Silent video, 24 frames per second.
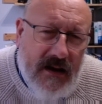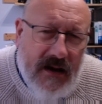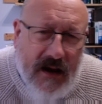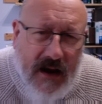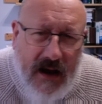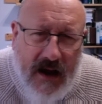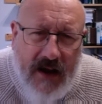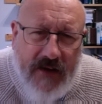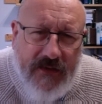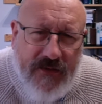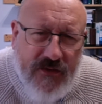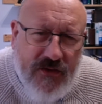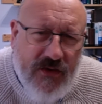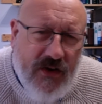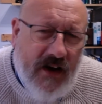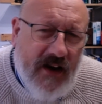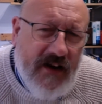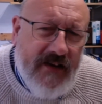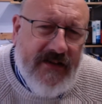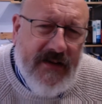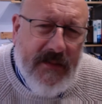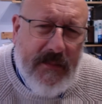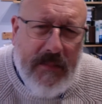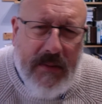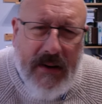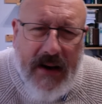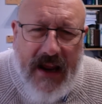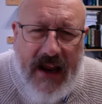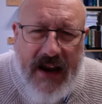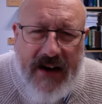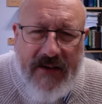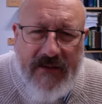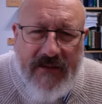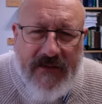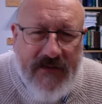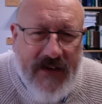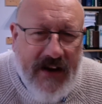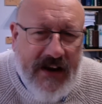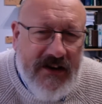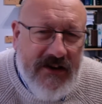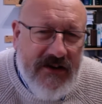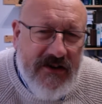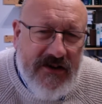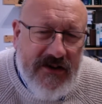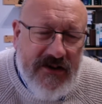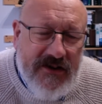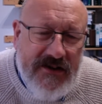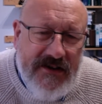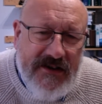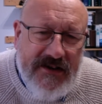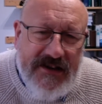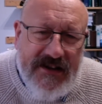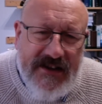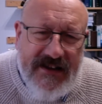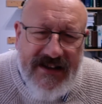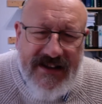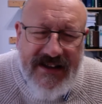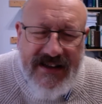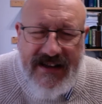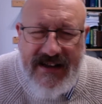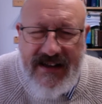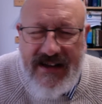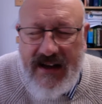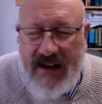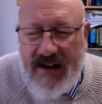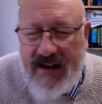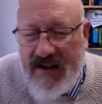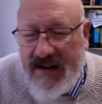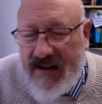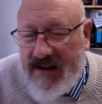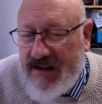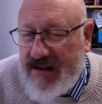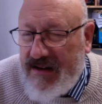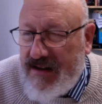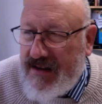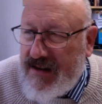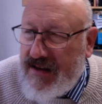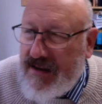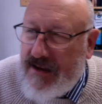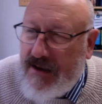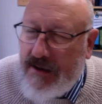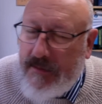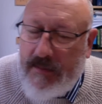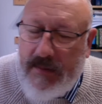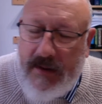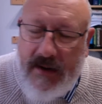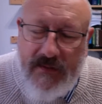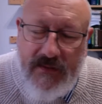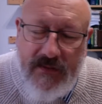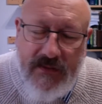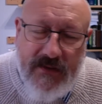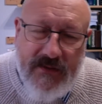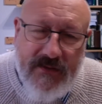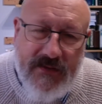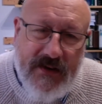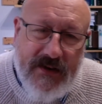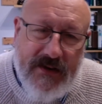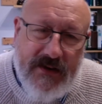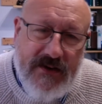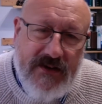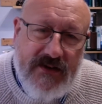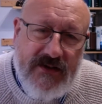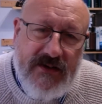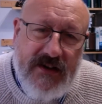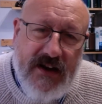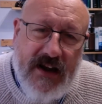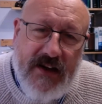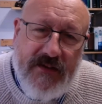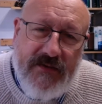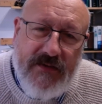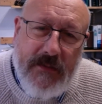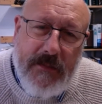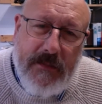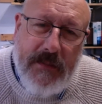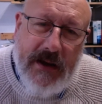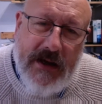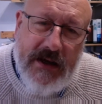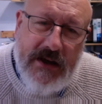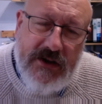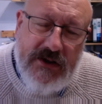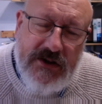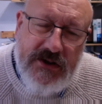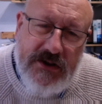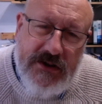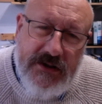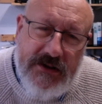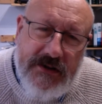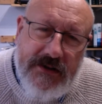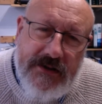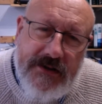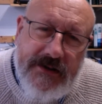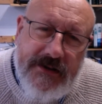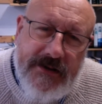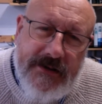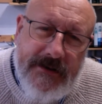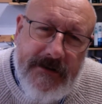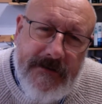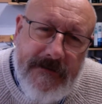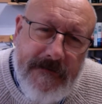I've tried to plan vengeance, and apart from the fact that I just don't have the patience,